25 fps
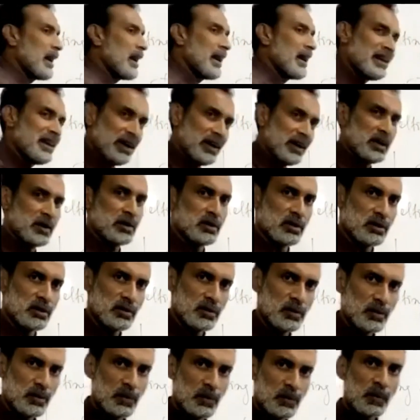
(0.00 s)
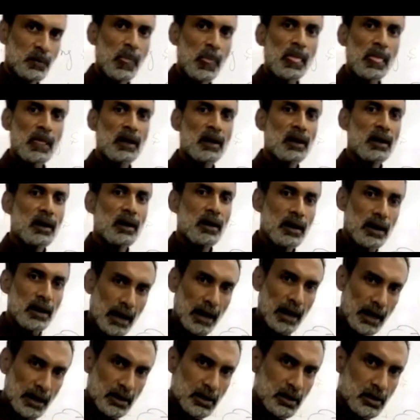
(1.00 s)
anion,
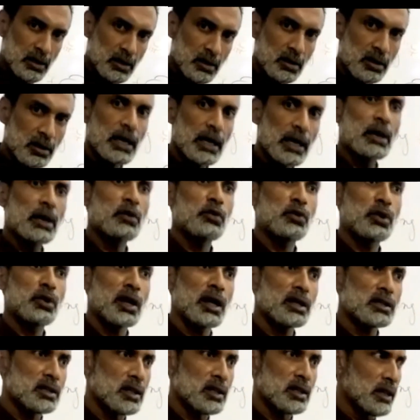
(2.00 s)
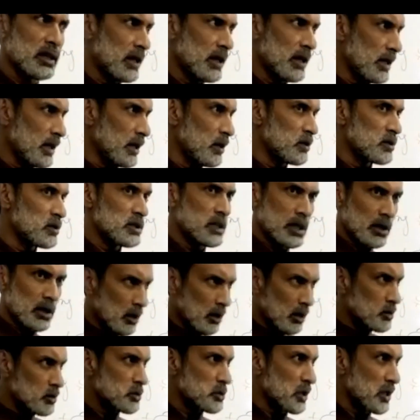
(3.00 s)
cation attracts an anion, they're
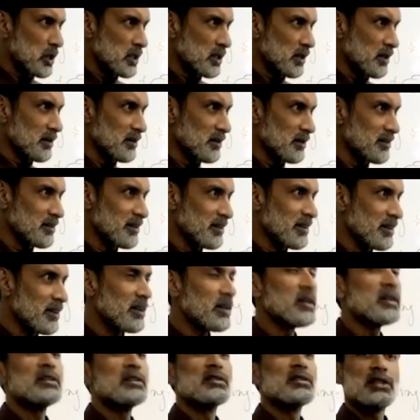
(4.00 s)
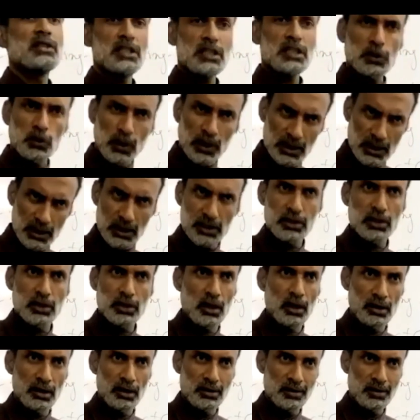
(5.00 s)
close together. This is why they're
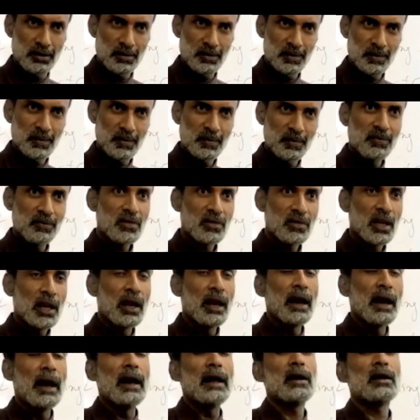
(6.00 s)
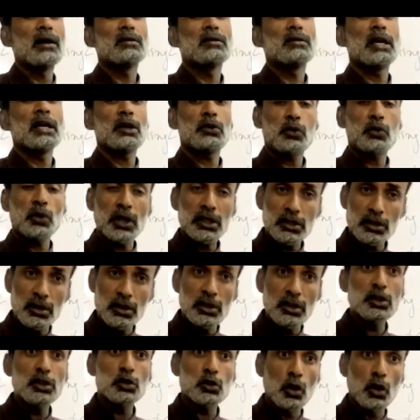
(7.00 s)
solid. And the attraction
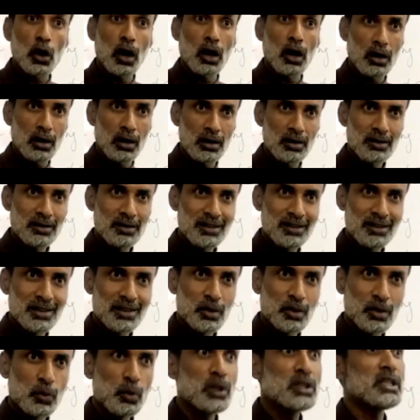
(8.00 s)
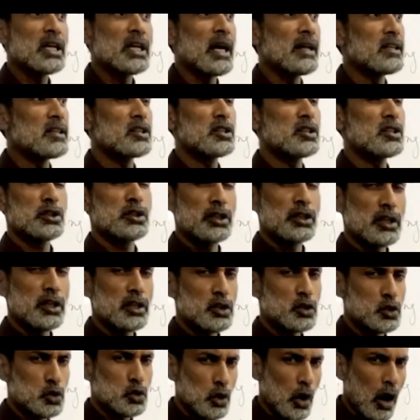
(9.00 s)
is strong. We said it's
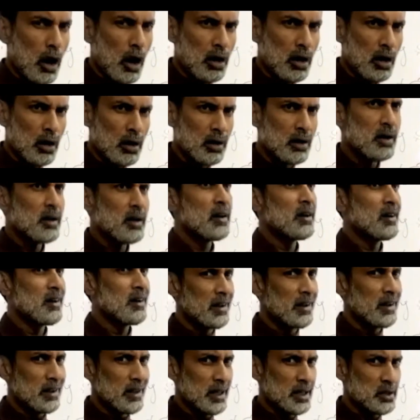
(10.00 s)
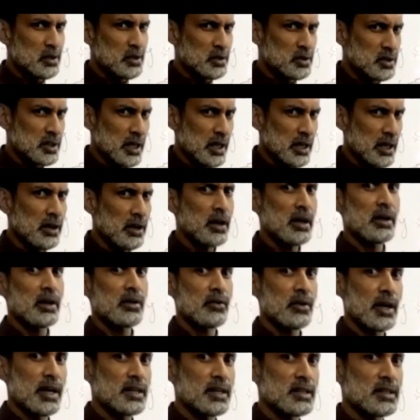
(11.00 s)
strong electrostatic
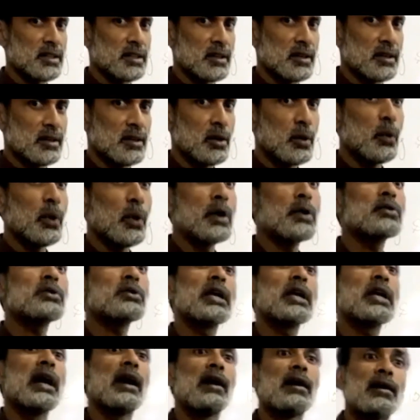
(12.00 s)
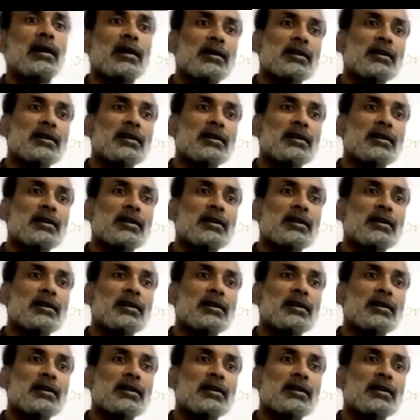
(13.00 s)
attraction. What do you say?